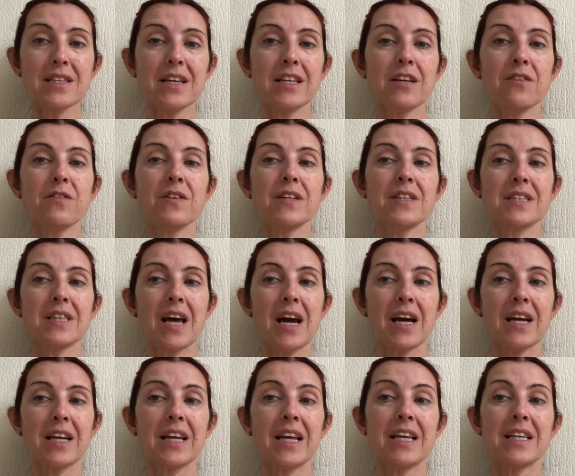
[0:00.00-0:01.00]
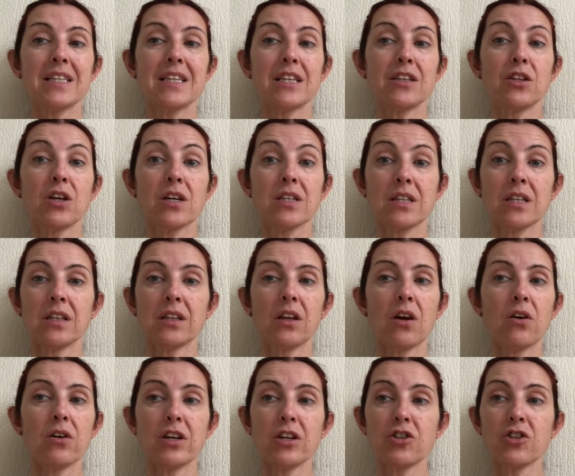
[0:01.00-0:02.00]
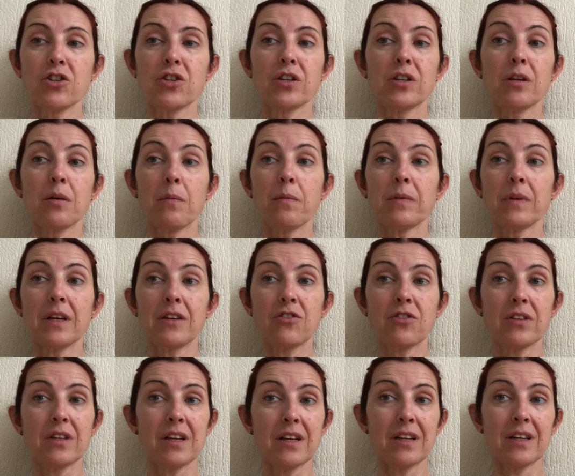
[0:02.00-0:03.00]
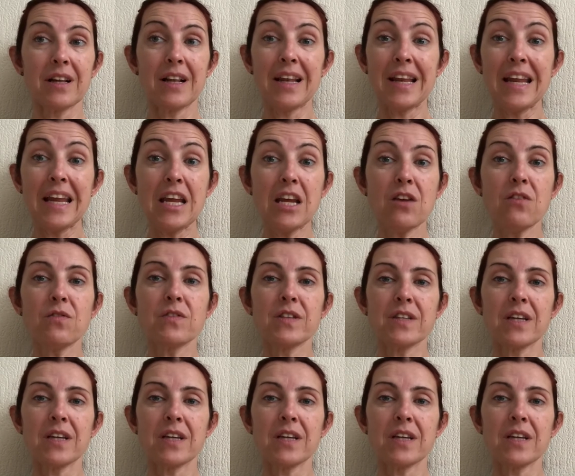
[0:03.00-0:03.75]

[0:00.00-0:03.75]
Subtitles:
and if it stagnates, it doesn't nourish the leaves